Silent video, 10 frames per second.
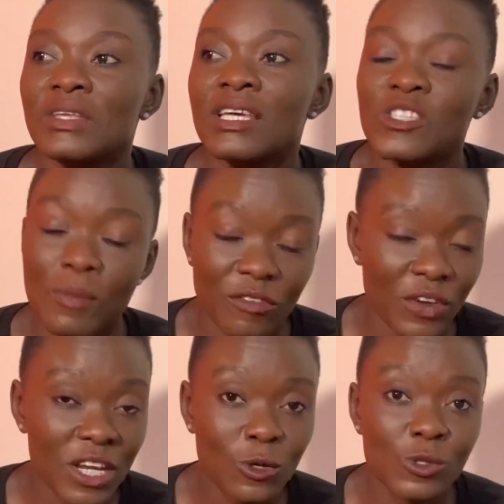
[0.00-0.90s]
so my
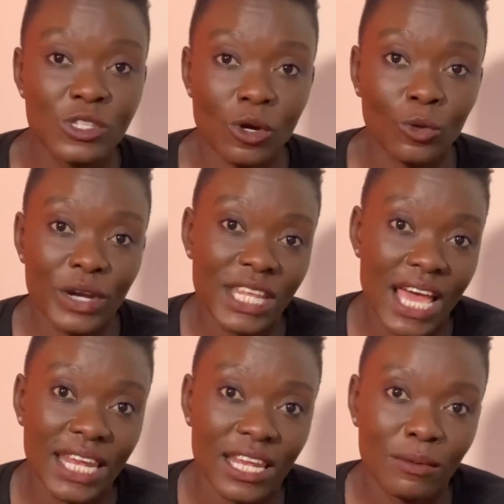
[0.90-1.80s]
friend who's already
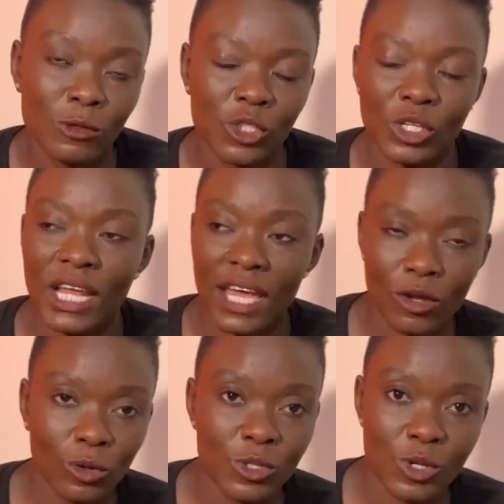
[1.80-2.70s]
had an abortion and
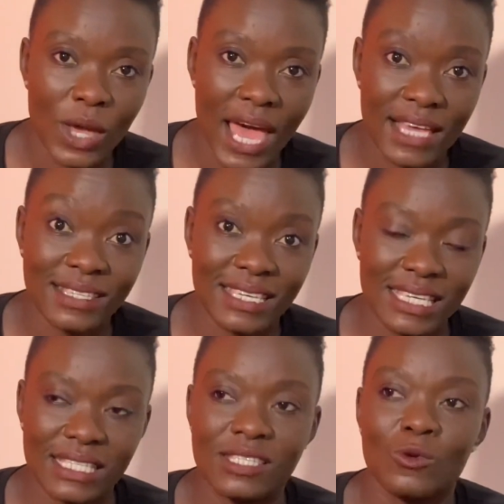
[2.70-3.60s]
also has
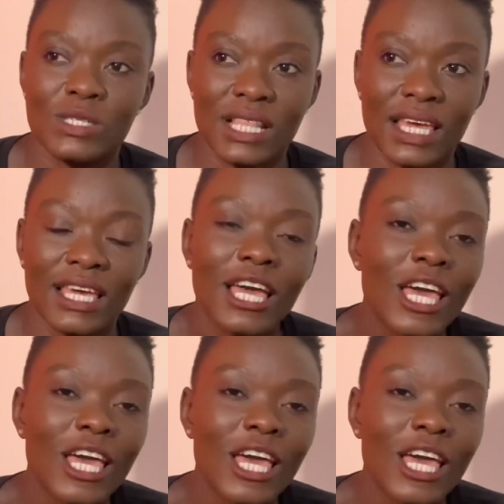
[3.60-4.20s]
kids was like